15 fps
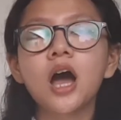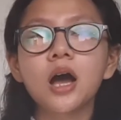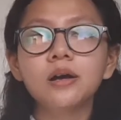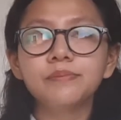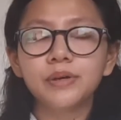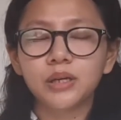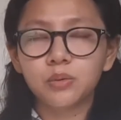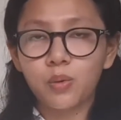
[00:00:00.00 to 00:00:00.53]

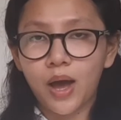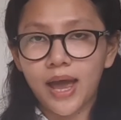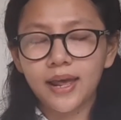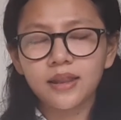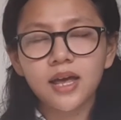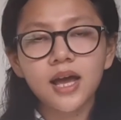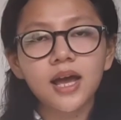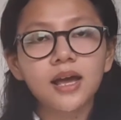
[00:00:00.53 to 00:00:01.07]

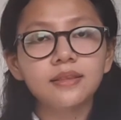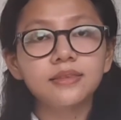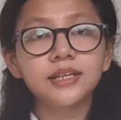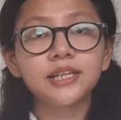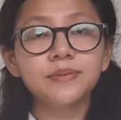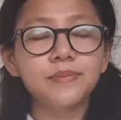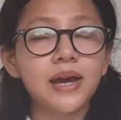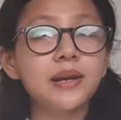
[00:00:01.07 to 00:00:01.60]
Meanwhile, the
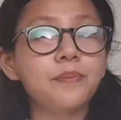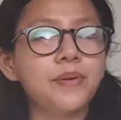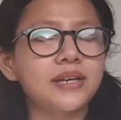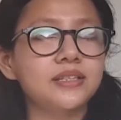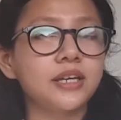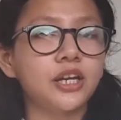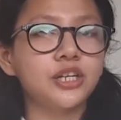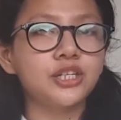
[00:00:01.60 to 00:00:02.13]
demand
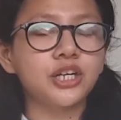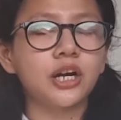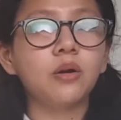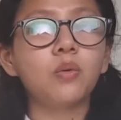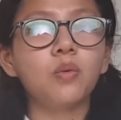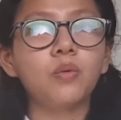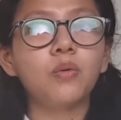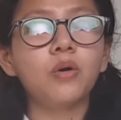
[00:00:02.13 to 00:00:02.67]
passenger
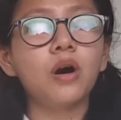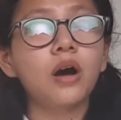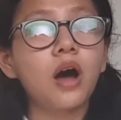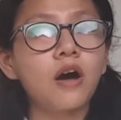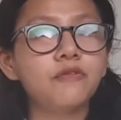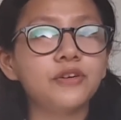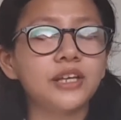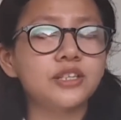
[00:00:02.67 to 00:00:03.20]

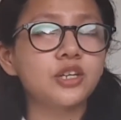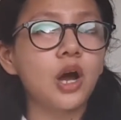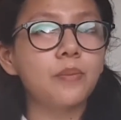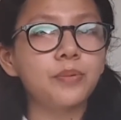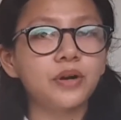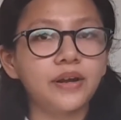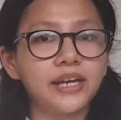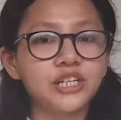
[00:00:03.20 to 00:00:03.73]
of its
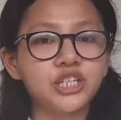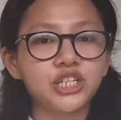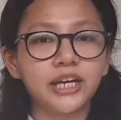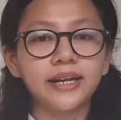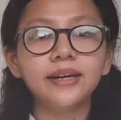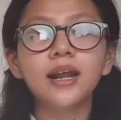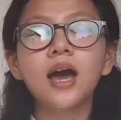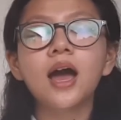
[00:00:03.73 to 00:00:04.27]

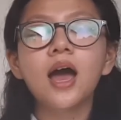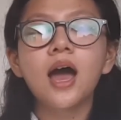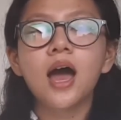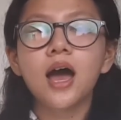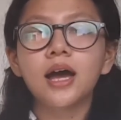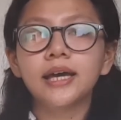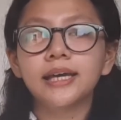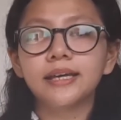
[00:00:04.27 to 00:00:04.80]
operation
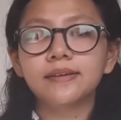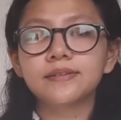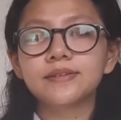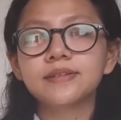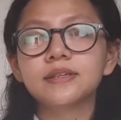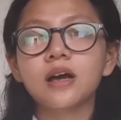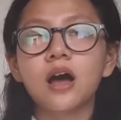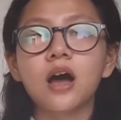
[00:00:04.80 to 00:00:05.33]

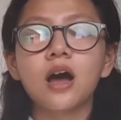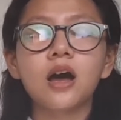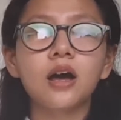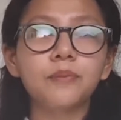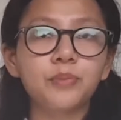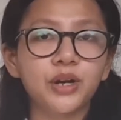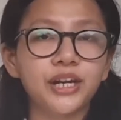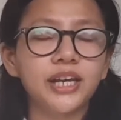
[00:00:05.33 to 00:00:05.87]
is
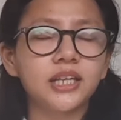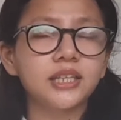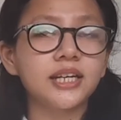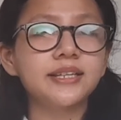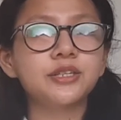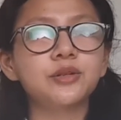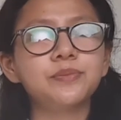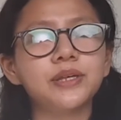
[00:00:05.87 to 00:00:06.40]

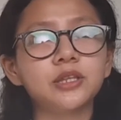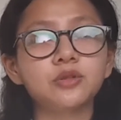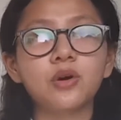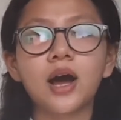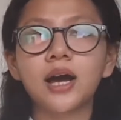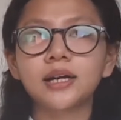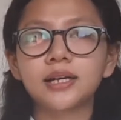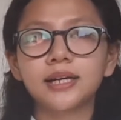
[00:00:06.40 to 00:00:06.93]
predicted to be
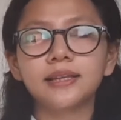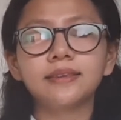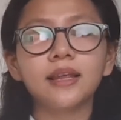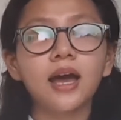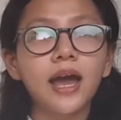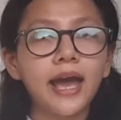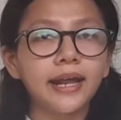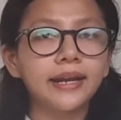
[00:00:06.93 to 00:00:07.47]

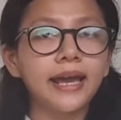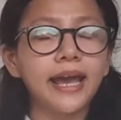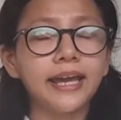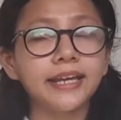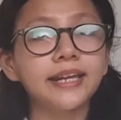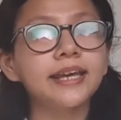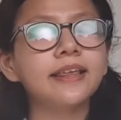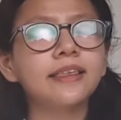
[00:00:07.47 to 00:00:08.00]

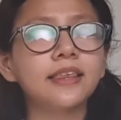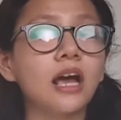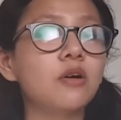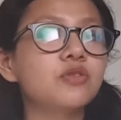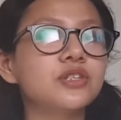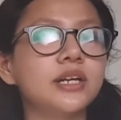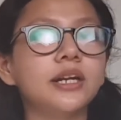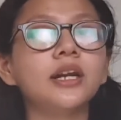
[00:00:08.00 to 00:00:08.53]

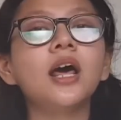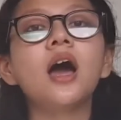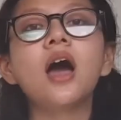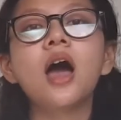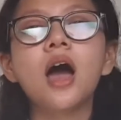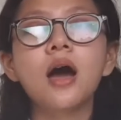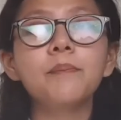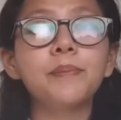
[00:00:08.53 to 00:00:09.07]
280,000
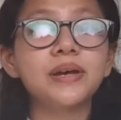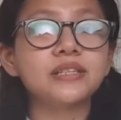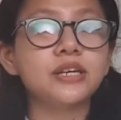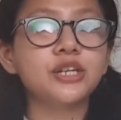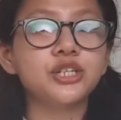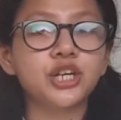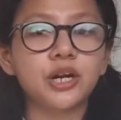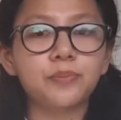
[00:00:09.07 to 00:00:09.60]

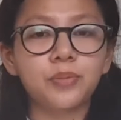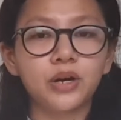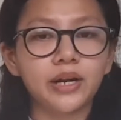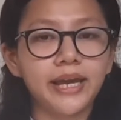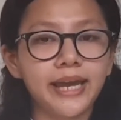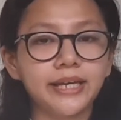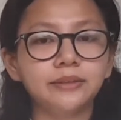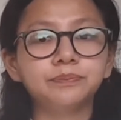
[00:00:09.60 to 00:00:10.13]
passengers per
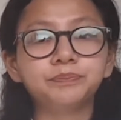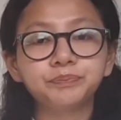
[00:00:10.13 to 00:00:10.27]
day.